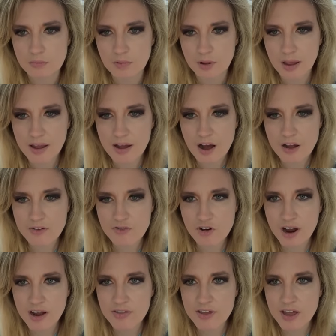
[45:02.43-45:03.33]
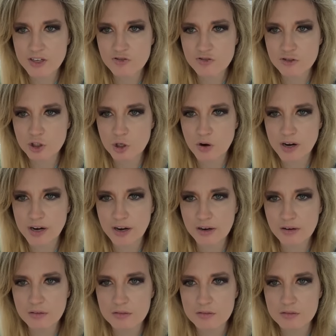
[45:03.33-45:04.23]
Hey, Andre, thanks for
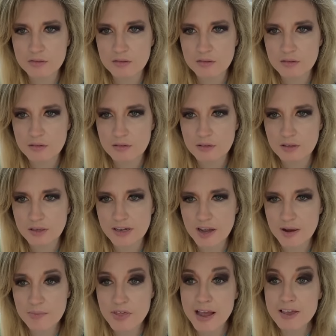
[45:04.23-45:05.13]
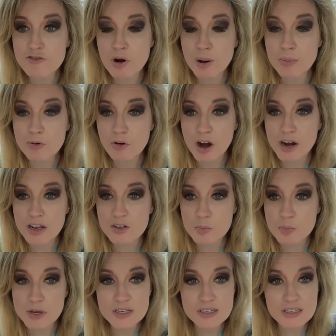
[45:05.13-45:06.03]
joining. Liam, thanks for upgrading to
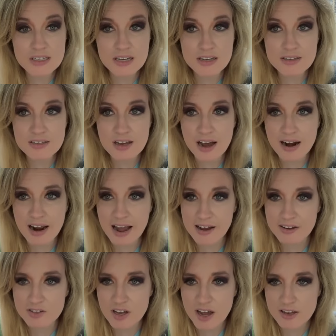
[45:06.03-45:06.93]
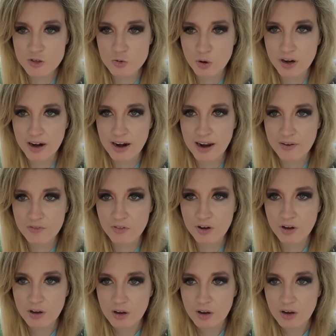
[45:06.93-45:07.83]
BTT Inside Access. We're going to have,
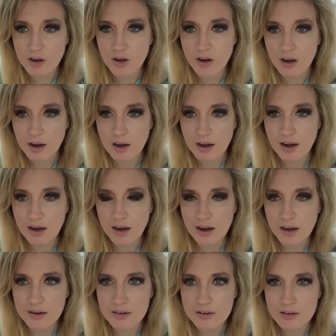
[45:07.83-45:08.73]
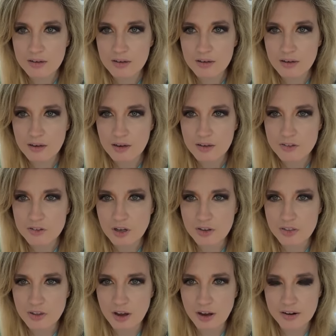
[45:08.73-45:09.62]
uh,
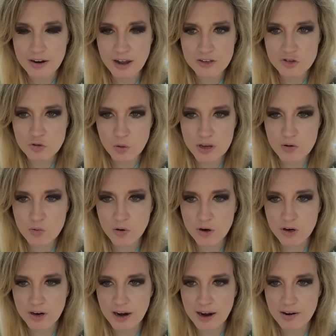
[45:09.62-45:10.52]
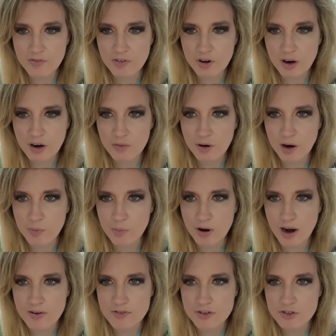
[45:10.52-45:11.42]
uh, uh, next week, we're going to have our, our
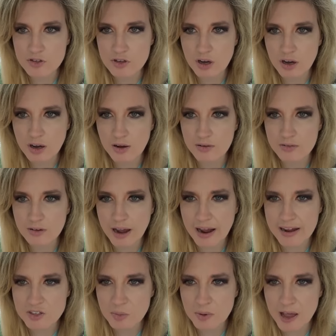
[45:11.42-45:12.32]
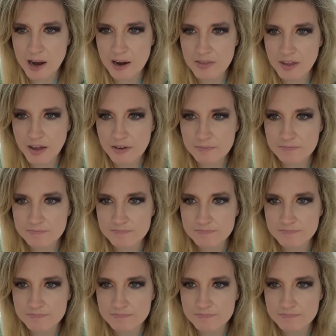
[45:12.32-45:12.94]
private uh, Ask Me Anything.